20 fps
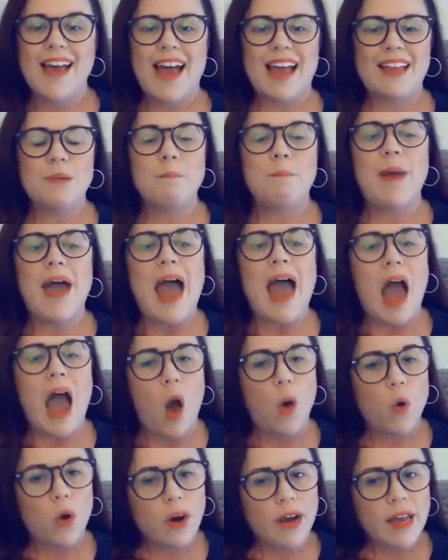and
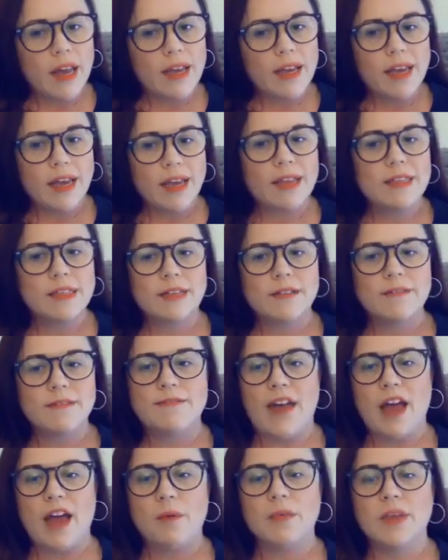empowering kids and
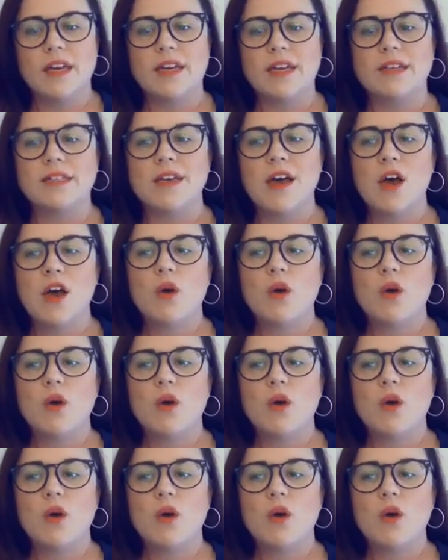families